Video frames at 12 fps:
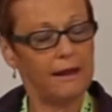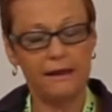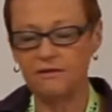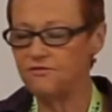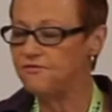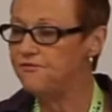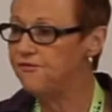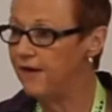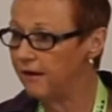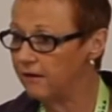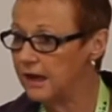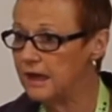It's
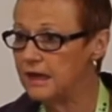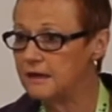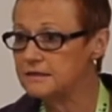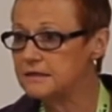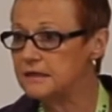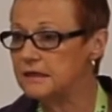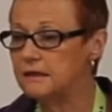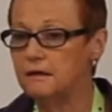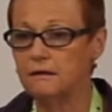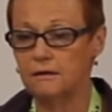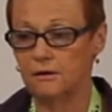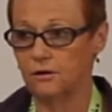very
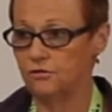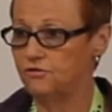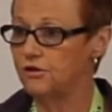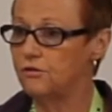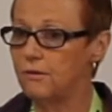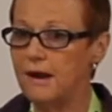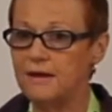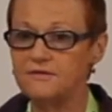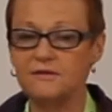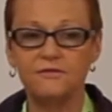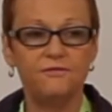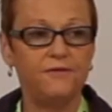easy to
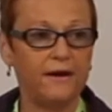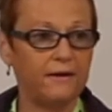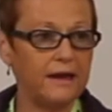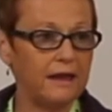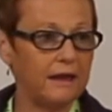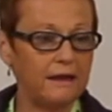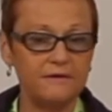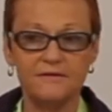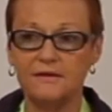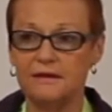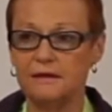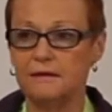graze. It's very
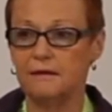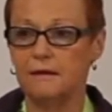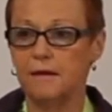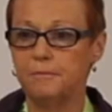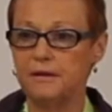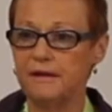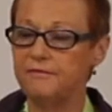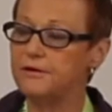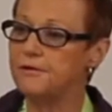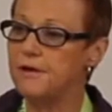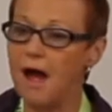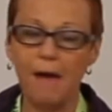easy, believe
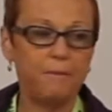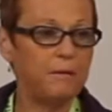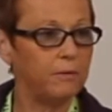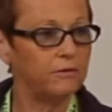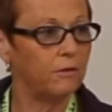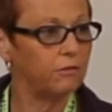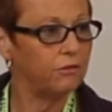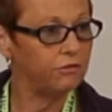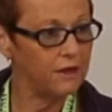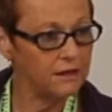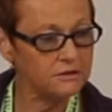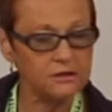it or not. People don't
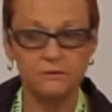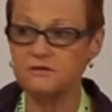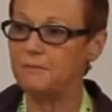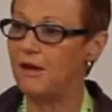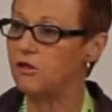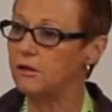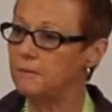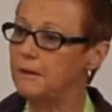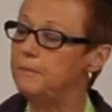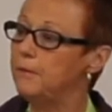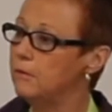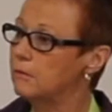think so, especially
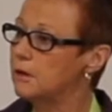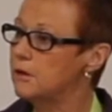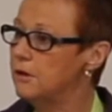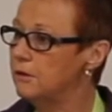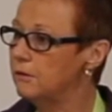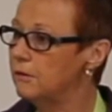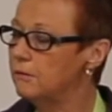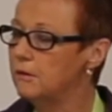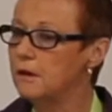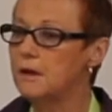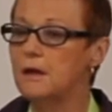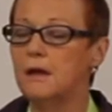people who are
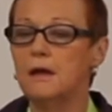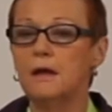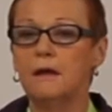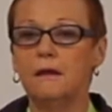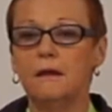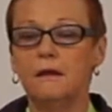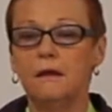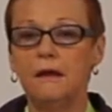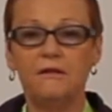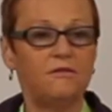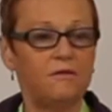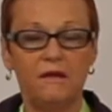new.
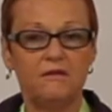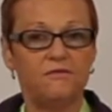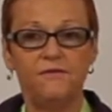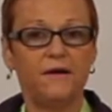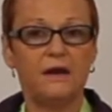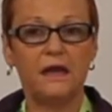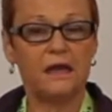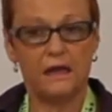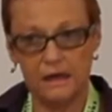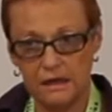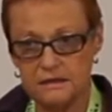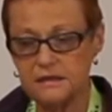It's very
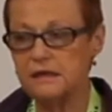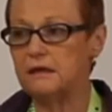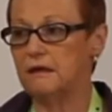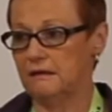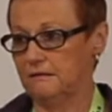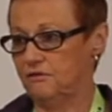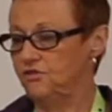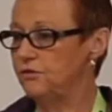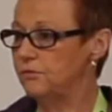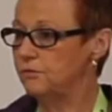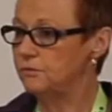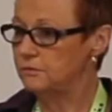easy
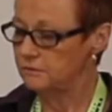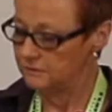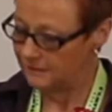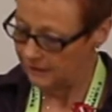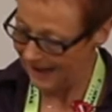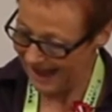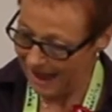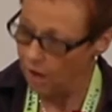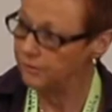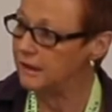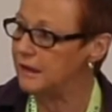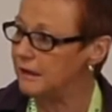to
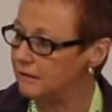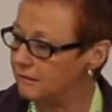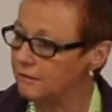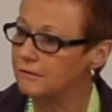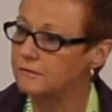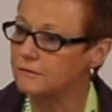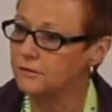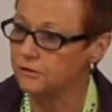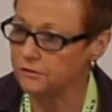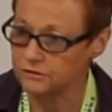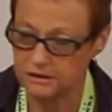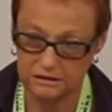out eat
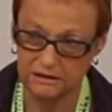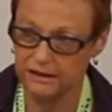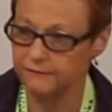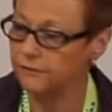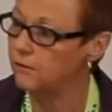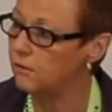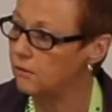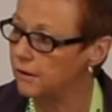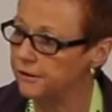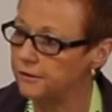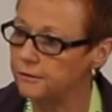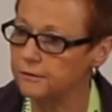your sleeve
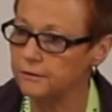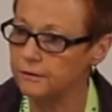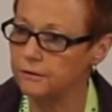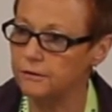or your